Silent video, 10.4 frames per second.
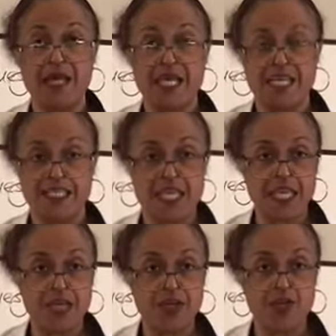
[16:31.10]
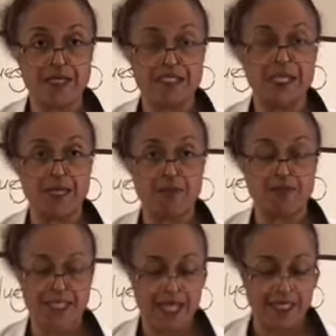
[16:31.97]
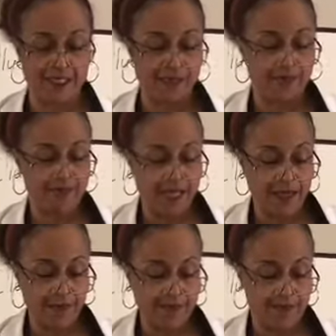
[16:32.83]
is an increase in potassium, okay?